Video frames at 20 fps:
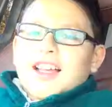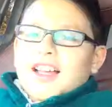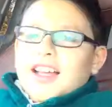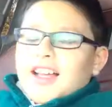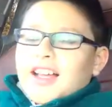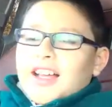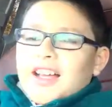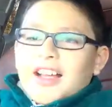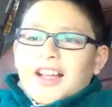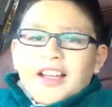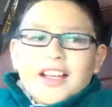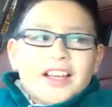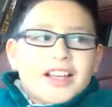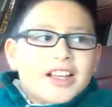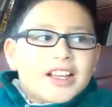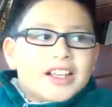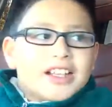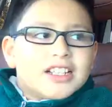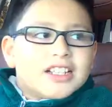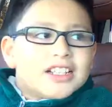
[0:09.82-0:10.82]
at our favorite
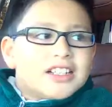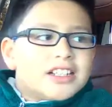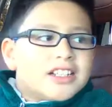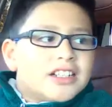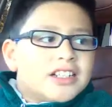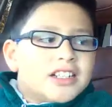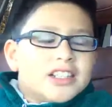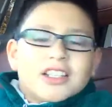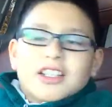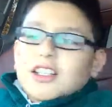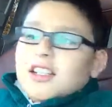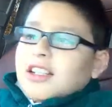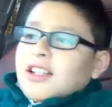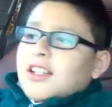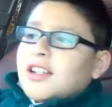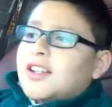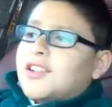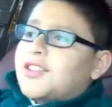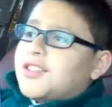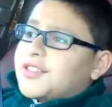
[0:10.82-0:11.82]
spot here
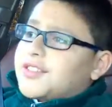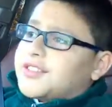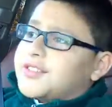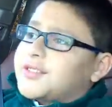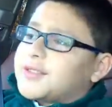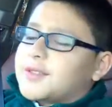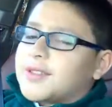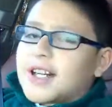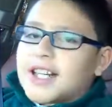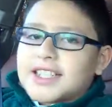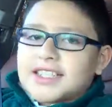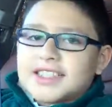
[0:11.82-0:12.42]
to watch the watch